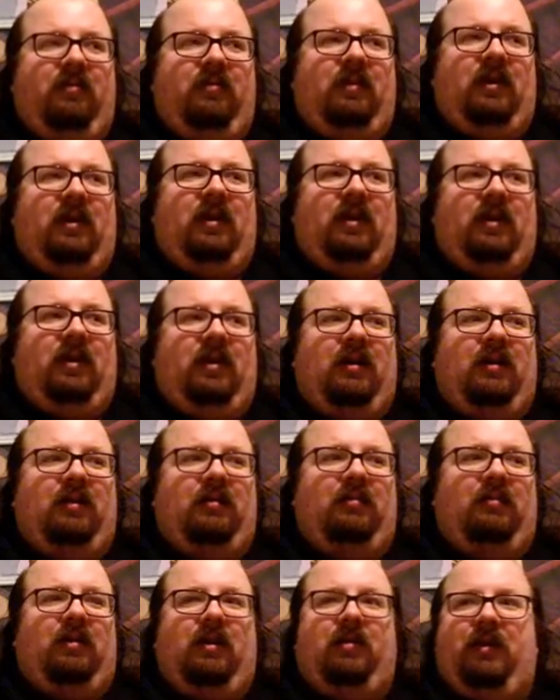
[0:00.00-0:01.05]

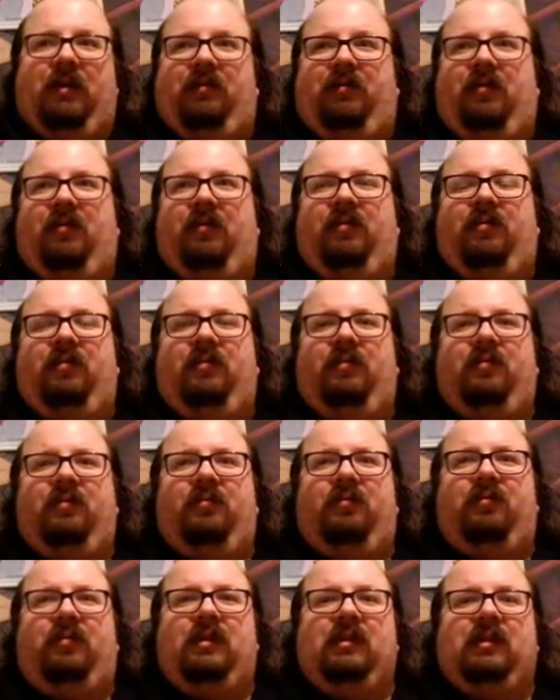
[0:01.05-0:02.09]
One of my
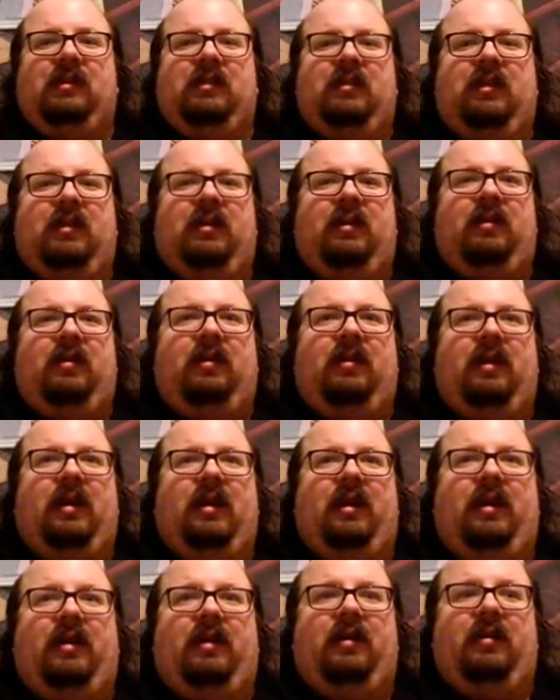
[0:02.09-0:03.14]
friends in
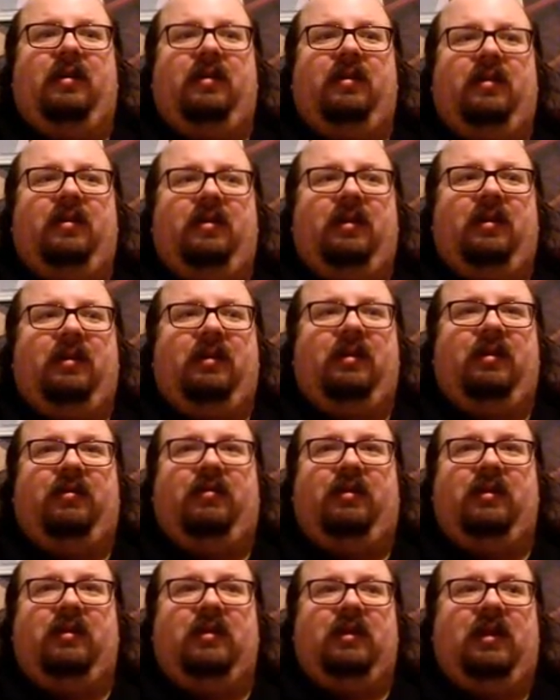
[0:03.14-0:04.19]
there in
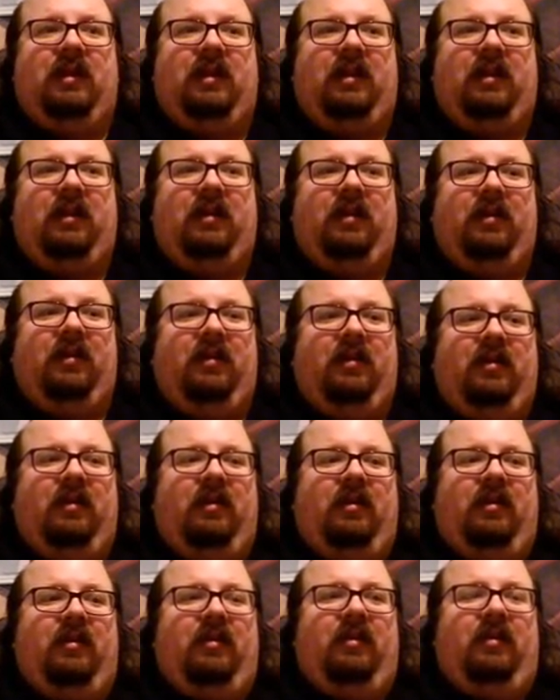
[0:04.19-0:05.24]
university,
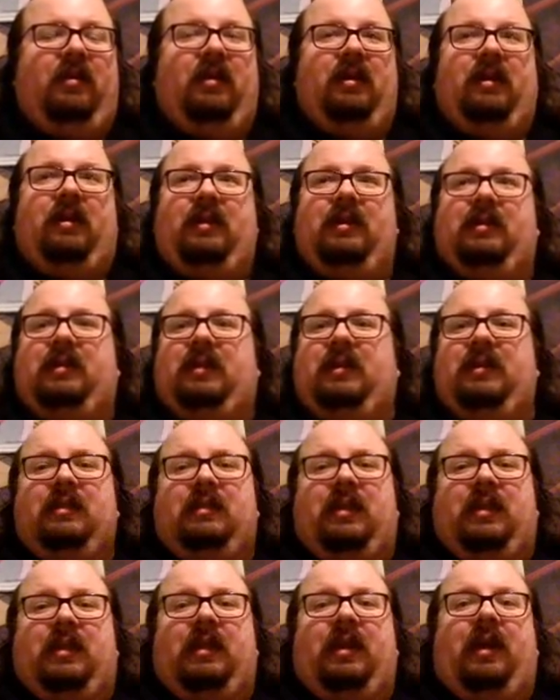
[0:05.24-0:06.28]
his kids
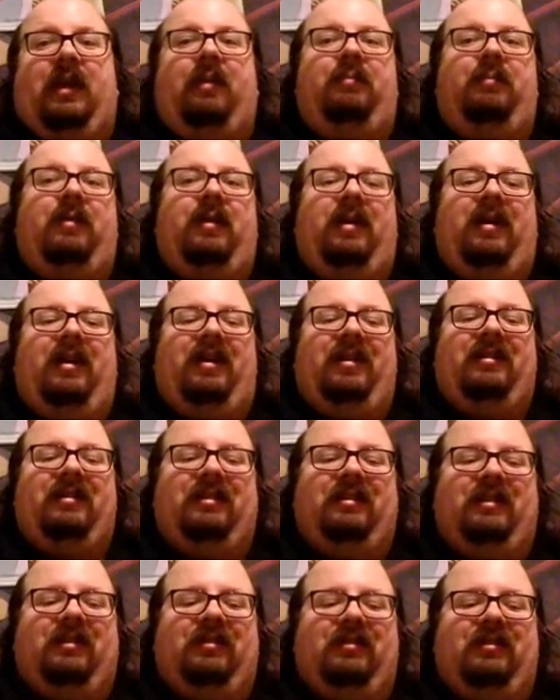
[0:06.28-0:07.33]
had the game,
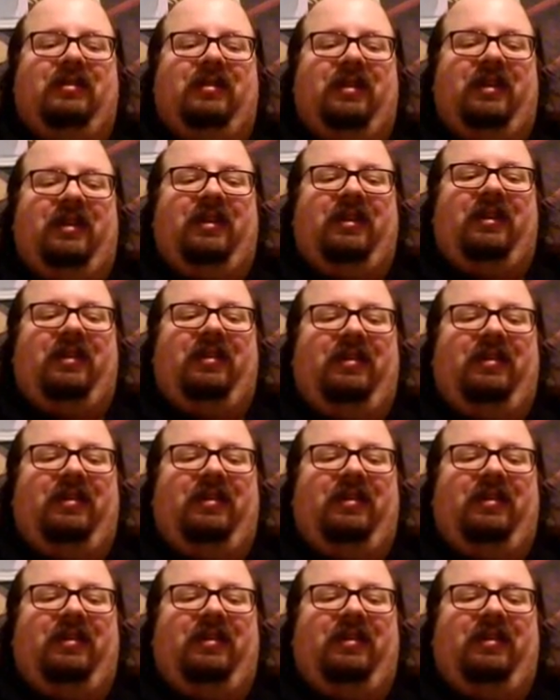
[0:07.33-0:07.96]
and so it was like